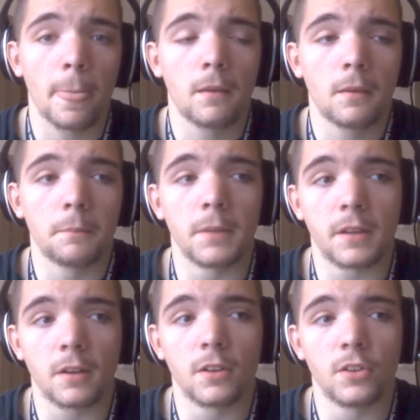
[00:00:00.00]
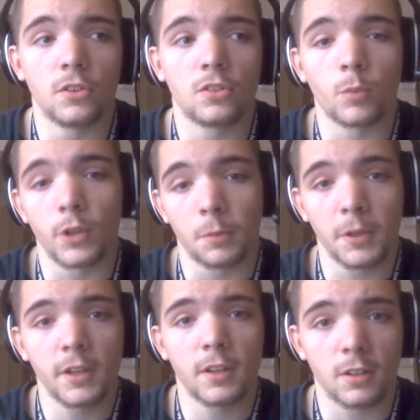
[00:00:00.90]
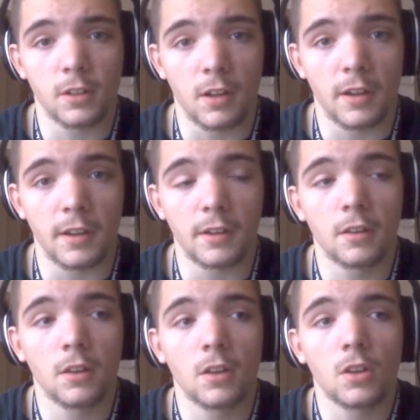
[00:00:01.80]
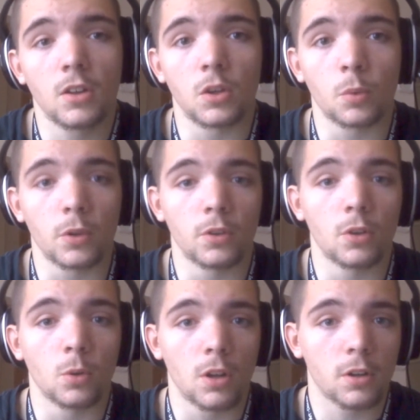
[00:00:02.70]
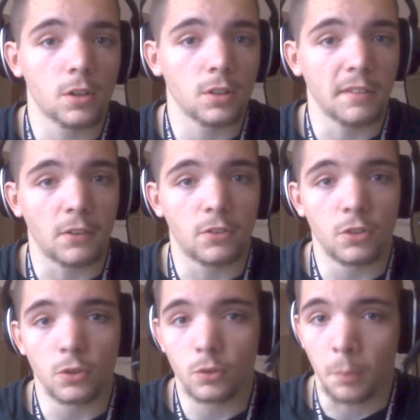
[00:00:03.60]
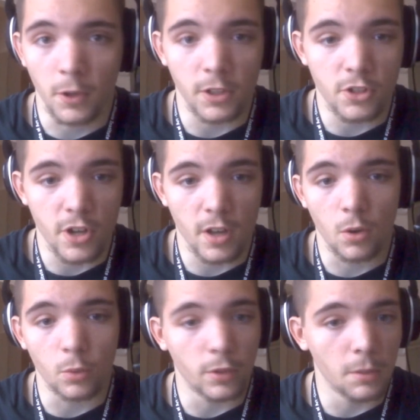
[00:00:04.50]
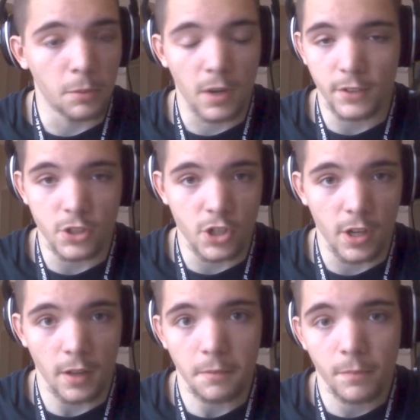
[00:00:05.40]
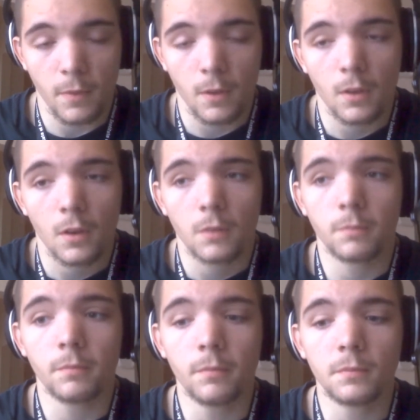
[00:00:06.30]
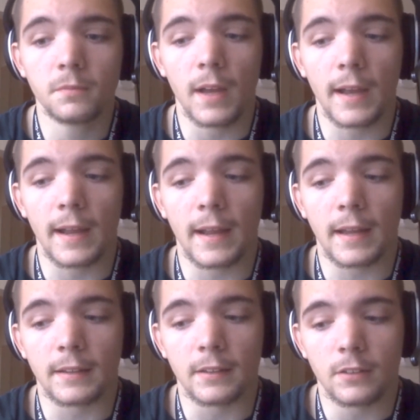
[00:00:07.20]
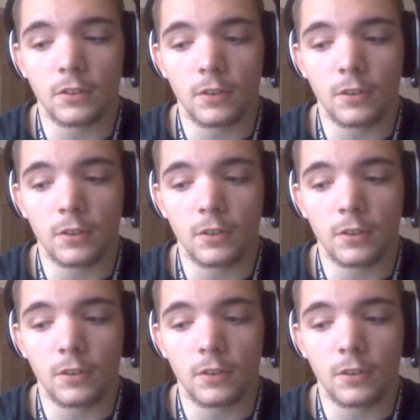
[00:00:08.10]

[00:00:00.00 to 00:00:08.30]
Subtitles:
because when you're playing it online, you are no longer allowed to use party chat, only private chat, and